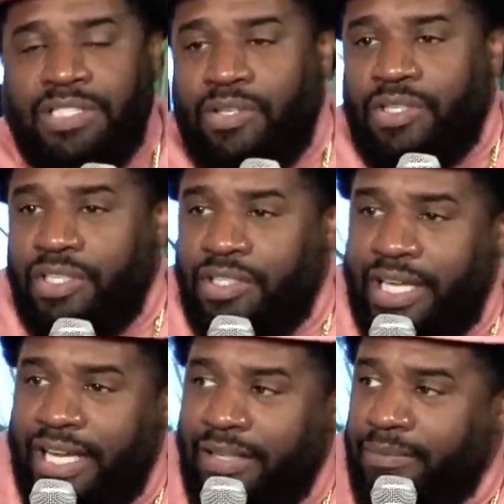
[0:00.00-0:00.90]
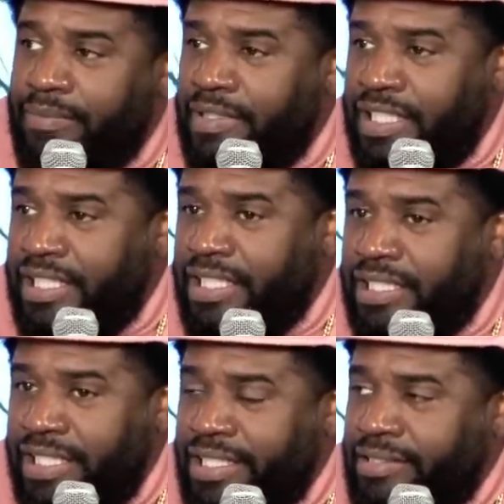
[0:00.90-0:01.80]
like what's old girl name
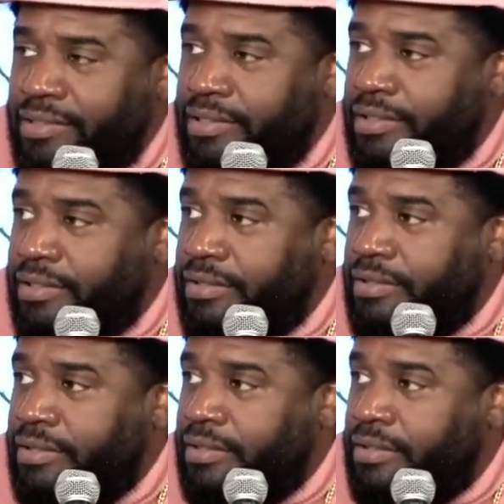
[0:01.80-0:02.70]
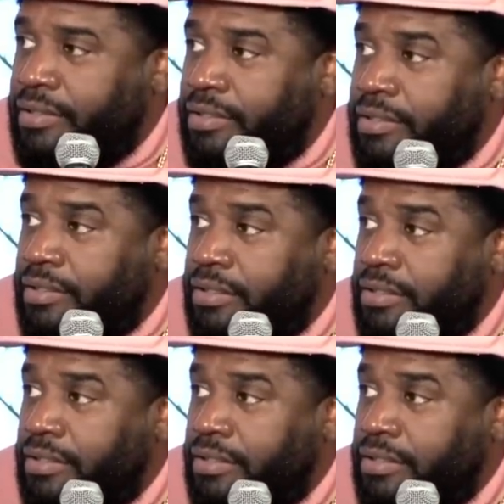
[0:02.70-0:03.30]
NeNe Leakes. Yeah.